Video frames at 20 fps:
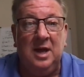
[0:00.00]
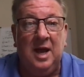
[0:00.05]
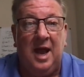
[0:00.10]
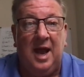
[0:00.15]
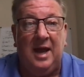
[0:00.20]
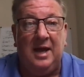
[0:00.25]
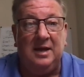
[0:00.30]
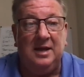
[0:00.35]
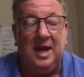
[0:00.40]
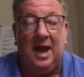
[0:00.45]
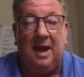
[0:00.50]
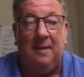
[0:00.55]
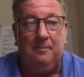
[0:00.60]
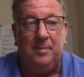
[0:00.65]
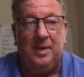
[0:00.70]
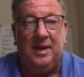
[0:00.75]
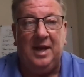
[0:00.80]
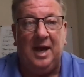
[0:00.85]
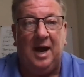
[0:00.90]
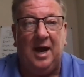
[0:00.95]
And
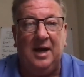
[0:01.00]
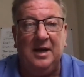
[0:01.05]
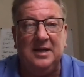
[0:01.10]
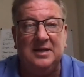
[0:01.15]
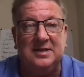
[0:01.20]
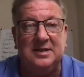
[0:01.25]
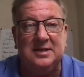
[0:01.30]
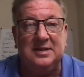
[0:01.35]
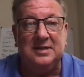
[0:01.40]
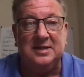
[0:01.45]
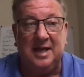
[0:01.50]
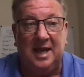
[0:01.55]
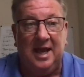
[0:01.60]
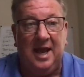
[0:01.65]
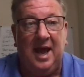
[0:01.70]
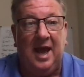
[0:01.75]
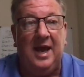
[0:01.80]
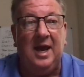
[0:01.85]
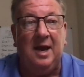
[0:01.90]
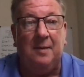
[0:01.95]
be honest and say,
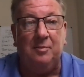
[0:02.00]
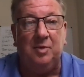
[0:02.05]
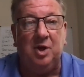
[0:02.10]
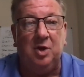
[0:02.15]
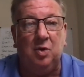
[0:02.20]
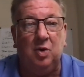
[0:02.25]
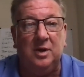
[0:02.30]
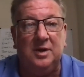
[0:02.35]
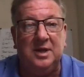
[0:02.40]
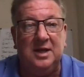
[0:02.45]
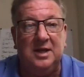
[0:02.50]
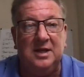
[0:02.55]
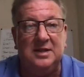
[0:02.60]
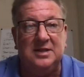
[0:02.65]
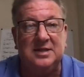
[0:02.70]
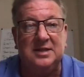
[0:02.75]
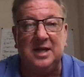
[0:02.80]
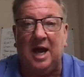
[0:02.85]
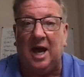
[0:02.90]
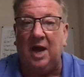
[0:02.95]
hey, I'm new at
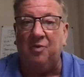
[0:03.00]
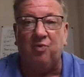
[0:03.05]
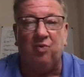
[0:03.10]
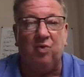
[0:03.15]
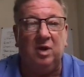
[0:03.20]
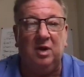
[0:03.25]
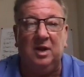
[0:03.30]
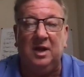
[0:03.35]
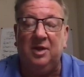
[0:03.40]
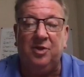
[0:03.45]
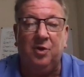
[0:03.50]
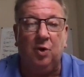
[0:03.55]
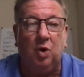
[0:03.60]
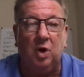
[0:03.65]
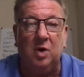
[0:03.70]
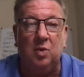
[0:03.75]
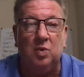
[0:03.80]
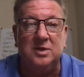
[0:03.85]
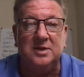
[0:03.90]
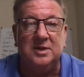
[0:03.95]
this. I really thought
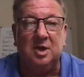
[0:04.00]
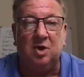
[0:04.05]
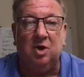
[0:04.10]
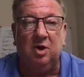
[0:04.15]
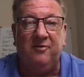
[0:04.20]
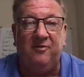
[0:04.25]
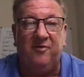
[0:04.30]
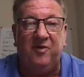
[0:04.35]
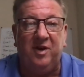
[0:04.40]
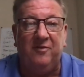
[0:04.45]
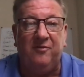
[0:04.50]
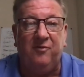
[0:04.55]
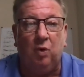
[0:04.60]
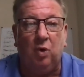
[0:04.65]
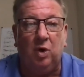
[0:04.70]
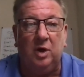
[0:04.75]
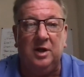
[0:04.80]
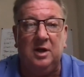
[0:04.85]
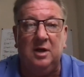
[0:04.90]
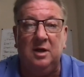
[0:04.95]
it was a good fit
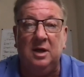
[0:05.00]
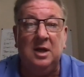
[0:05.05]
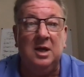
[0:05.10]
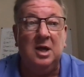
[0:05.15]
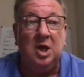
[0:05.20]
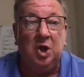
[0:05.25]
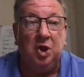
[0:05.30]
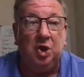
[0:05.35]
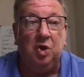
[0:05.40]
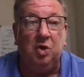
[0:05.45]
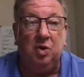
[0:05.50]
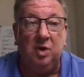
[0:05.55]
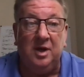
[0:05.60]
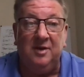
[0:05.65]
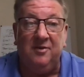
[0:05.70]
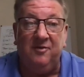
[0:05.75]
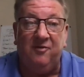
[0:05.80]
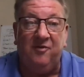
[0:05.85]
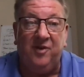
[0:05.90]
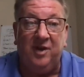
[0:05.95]
for you. You
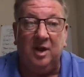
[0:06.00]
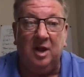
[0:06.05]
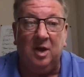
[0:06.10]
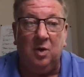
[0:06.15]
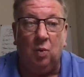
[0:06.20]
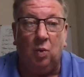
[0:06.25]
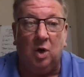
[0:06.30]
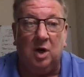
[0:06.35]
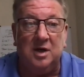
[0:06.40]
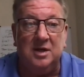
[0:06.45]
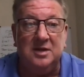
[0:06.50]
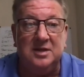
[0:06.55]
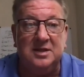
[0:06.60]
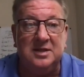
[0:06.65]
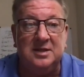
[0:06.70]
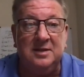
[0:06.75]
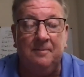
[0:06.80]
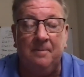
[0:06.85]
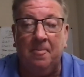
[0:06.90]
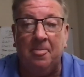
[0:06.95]
didn't feel it
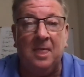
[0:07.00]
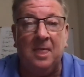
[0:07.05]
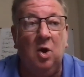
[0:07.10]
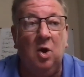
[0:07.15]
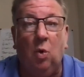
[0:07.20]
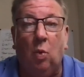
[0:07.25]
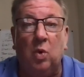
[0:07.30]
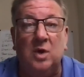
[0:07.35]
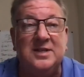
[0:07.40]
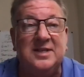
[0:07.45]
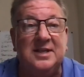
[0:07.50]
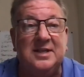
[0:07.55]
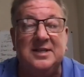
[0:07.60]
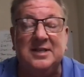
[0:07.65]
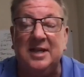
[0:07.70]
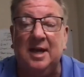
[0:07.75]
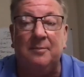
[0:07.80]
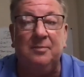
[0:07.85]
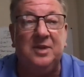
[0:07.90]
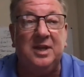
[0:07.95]
was. Was it
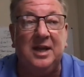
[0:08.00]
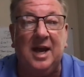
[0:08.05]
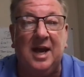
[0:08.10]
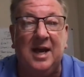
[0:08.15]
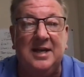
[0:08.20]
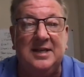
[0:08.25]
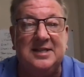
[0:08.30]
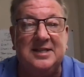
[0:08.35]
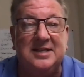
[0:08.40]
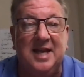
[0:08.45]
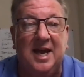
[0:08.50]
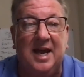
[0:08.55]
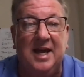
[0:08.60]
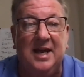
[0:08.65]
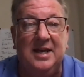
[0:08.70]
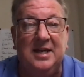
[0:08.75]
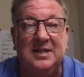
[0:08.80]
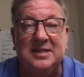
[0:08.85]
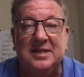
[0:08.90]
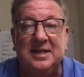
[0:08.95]
something I
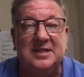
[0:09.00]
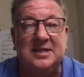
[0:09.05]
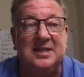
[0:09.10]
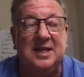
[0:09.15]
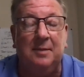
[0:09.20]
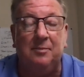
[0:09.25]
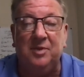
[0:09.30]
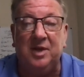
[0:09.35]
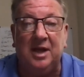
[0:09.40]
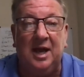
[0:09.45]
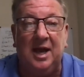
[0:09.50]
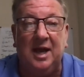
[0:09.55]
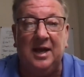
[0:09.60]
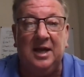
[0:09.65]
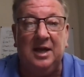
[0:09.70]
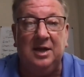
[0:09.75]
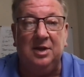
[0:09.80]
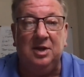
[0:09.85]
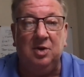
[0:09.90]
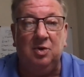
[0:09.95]
said? Is this something I
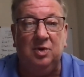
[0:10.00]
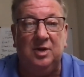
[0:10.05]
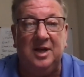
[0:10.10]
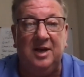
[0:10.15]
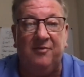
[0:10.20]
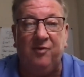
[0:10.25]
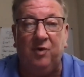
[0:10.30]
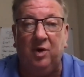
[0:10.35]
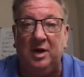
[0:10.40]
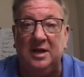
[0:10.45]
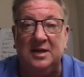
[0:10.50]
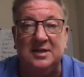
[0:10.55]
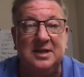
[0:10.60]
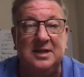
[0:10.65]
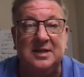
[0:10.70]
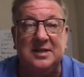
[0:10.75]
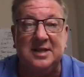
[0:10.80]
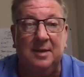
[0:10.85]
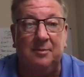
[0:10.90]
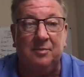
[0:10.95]
can do different? Is
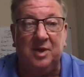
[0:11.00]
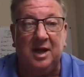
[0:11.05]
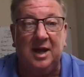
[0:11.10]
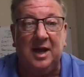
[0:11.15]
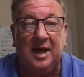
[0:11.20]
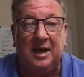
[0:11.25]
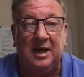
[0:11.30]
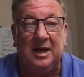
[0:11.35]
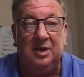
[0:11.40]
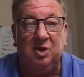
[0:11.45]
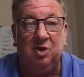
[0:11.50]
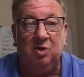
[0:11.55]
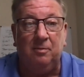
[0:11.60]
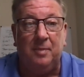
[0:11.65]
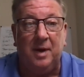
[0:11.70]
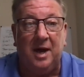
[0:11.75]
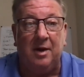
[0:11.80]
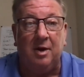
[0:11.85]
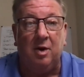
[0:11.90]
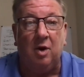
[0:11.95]
this something I can do
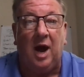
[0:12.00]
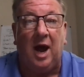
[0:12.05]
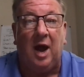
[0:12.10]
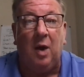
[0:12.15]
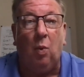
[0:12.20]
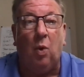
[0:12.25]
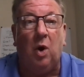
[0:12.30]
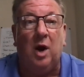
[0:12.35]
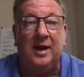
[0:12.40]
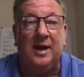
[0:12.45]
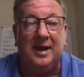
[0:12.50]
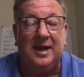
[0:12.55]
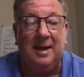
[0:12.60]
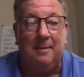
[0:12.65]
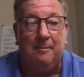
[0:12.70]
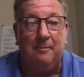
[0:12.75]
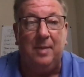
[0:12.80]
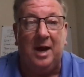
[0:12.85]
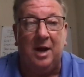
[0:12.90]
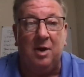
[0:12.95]
better? I want to
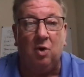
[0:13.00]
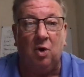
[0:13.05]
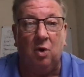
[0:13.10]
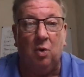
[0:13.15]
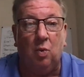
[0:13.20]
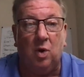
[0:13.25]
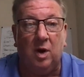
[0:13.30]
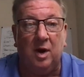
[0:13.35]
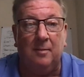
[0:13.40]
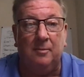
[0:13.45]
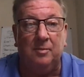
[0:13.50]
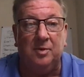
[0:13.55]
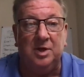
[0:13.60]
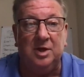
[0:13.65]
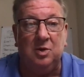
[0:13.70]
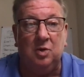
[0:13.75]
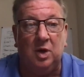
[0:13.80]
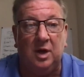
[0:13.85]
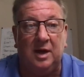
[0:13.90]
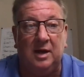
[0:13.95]
get better at what I'm
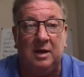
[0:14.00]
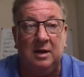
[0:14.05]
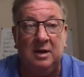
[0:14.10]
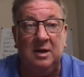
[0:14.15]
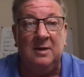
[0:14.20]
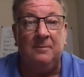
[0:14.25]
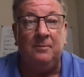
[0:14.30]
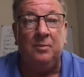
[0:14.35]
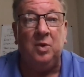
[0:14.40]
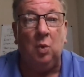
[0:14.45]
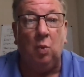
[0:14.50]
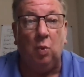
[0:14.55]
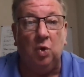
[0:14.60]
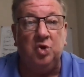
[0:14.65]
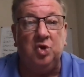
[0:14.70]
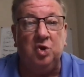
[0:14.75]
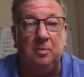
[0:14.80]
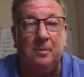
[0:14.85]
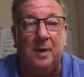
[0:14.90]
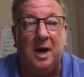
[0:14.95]
doing.
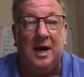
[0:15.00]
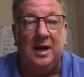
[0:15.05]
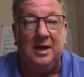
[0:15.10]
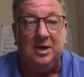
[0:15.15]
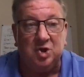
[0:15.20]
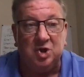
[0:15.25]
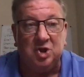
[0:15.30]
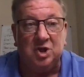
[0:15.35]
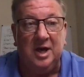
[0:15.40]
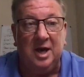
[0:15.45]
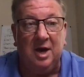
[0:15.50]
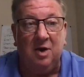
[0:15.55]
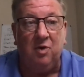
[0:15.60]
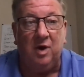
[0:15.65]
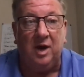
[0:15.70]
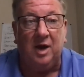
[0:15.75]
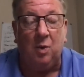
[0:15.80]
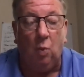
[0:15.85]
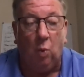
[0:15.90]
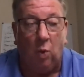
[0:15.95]
Would you mind
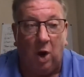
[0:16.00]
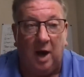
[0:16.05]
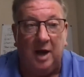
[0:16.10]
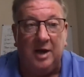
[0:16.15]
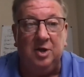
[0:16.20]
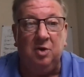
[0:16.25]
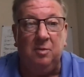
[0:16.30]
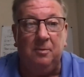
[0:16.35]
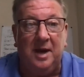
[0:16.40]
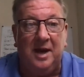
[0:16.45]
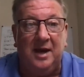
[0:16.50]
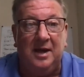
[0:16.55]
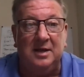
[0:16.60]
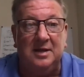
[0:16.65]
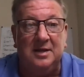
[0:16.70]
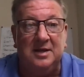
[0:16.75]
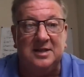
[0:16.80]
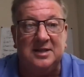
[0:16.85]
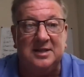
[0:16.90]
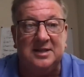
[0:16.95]
sharing why you made a
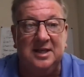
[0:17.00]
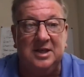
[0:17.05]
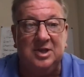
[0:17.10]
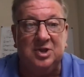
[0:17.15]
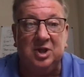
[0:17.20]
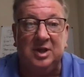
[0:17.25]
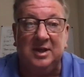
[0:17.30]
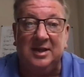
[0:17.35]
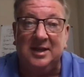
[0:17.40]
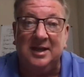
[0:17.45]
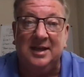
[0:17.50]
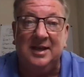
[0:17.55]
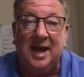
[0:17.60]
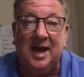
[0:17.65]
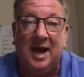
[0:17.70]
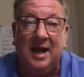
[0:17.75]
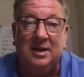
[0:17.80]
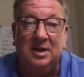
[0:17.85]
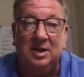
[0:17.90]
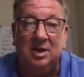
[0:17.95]
decision to
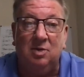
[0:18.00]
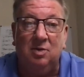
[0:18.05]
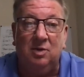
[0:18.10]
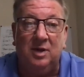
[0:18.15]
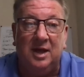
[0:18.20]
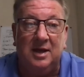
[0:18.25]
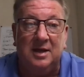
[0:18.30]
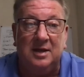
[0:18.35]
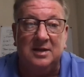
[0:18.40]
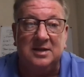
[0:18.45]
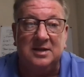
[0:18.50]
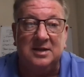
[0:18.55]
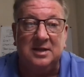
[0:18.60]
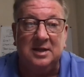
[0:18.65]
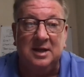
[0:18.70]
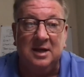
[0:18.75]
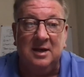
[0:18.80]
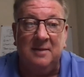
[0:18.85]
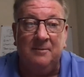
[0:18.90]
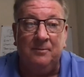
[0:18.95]
not do this?
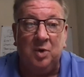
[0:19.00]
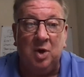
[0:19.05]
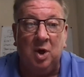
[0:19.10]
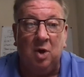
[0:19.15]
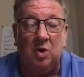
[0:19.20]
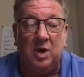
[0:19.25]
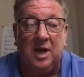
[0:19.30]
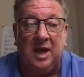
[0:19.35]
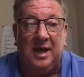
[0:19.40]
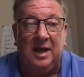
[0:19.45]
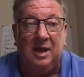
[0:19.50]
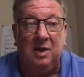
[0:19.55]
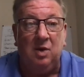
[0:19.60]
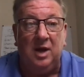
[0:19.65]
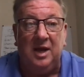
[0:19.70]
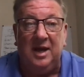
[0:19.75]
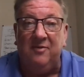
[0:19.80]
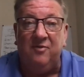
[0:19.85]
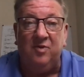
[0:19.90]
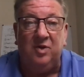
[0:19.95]
Okay,
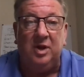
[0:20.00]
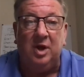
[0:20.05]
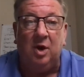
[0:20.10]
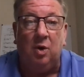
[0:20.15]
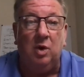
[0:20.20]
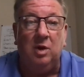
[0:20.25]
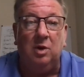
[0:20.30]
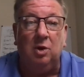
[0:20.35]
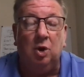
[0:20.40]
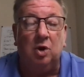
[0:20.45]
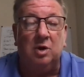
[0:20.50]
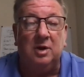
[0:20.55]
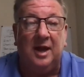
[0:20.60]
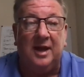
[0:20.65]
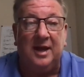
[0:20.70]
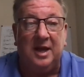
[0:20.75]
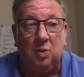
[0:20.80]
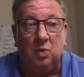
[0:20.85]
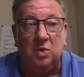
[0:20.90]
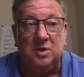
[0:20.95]
even though it looked
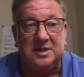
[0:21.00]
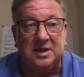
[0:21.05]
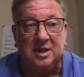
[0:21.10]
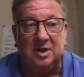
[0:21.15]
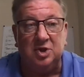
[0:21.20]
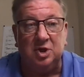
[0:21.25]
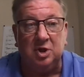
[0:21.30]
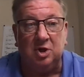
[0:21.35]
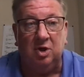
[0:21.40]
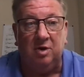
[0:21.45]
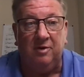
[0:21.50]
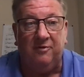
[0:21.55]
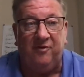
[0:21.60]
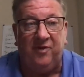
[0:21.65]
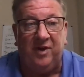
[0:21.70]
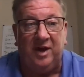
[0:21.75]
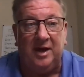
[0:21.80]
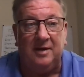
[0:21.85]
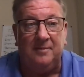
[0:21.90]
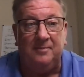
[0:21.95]
like it was such a good
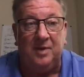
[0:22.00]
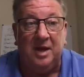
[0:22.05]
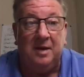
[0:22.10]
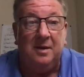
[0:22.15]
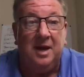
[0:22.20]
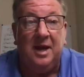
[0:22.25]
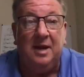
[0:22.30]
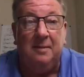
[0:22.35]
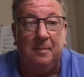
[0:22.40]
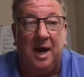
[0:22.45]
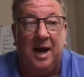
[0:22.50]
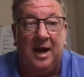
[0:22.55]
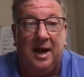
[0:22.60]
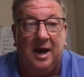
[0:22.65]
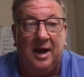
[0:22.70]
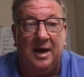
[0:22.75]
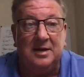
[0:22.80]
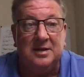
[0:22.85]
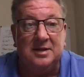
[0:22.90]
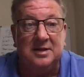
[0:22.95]
fit in my
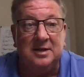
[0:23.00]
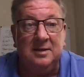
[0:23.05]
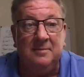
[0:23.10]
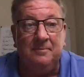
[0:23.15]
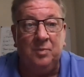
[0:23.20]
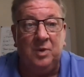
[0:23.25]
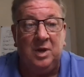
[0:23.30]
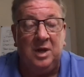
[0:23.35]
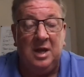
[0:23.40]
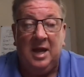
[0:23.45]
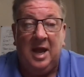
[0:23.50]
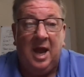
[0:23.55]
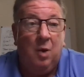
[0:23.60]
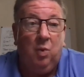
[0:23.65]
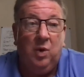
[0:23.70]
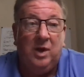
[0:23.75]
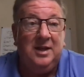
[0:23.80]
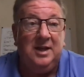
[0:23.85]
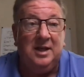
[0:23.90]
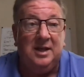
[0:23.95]
eyes. And
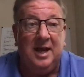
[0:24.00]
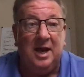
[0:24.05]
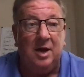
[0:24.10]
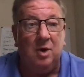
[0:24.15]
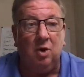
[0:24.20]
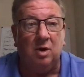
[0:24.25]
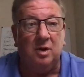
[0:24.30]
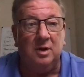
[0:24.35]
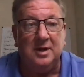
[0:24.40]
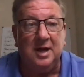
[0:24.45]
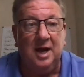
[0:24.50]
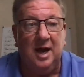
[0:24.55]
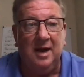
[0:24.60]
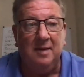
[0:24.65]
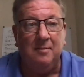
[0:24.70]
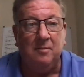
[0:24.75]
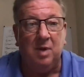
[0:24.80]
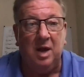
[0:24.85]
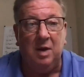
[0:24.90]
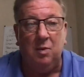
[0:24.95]
we did that all the
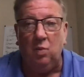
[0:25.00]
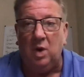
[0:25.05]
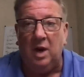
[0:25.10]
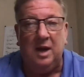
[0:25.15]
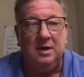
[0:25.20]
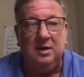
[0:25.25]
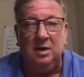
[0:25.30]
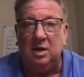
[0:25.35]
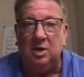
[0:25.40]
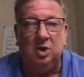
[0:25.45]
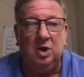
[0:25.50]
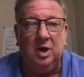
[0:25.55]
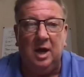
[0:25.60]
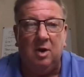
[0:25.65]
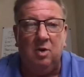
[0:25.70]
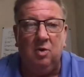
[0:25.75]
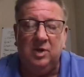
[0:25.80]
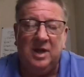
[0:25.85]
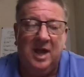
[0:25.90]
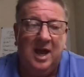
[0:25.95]
time. And
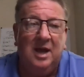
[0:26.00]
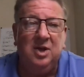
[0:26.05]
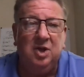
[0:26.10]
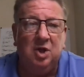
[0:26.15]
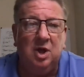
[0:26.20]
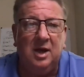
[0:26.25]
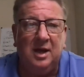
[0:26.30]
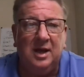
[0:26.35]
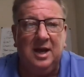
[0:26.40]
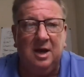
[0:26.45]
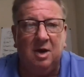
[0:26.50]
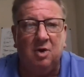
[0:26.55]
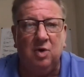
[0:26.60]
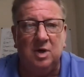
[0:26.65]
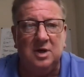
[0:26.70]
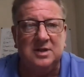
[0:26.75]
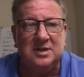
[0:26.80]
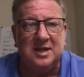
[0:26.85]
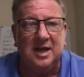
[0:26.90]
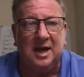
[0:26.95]
yeah, you're going to get
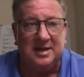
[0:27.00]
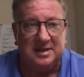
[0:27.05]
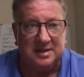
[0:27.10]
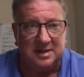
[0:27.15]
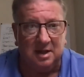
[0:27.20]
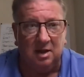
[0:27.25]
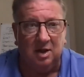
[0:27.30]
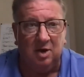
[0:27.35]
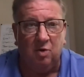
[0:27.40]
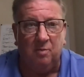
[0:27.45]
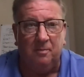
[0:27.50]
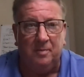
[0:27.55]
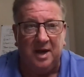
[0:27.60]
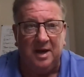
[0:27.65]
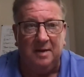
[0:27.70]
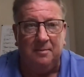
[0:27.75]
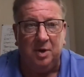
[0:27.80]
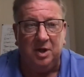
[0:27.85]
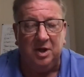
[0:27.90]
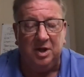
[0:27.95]
criticized a little
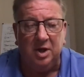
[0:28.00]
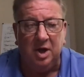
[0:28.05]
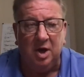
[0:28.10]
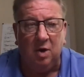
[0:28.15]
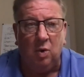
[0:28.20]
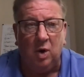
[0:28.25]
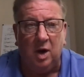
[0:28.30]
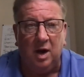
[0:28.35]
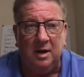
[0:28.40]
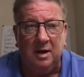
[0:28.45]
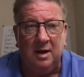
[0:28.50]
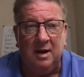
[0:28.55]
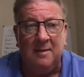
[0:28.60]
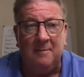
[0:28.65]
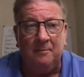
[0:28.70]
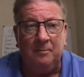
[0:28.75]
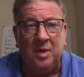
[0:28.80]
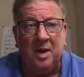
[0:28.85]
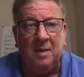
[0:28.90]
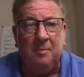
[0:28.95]
bit, but you know what?
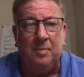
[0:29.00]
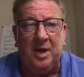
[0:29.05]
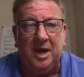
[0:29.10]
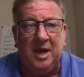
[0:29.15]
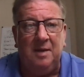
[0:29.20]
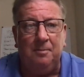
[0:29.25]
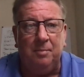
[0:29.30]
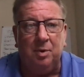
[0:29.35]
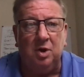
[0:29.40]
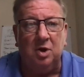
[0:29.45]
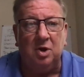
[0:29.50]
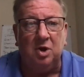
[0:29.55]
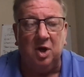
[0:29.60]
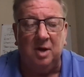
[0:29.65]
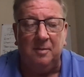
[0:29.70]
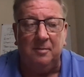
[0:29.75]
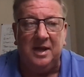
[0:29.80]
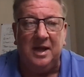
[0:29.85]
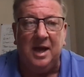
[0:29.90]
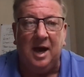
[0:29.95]
People are going
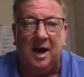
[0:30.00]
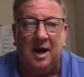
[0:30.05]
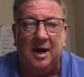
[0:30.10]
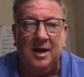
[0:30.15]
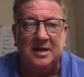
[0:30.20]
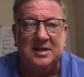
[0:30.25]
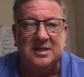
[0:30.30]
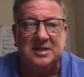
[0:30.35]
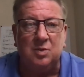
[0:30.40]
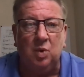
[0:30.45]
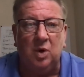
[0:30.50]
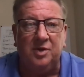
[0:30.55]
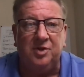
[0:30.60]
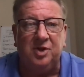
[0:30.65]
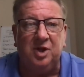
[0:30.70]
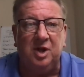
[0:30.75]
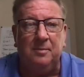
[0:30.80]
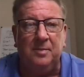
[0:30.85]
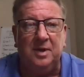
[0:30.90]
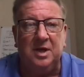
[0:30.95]
to be honest
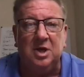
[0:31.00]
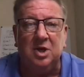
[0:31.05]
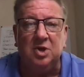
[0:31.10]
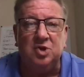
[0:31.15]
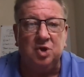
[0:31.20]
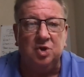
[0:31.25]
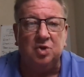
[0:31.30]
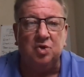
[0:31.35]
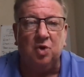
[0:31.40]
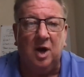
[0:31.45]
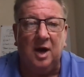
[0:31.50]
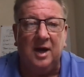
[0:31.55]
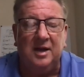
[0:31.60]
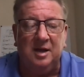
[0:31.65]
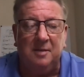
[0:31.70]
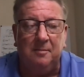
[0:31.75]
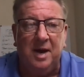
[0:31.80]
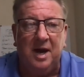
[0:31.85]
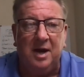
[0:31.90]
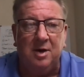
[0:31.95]
with you because you're trying
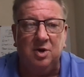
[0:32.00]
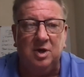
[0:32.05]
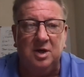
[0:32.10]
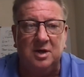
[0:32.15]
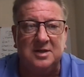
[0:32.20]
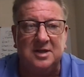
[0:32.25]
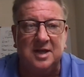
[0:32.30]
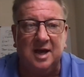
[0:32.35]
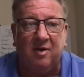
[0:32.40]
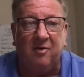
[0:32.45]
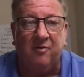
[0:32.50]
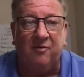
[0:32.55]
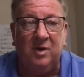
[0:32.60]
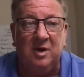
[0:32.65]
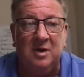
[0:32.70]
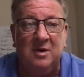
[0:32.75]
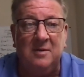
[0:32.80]
to better yourself.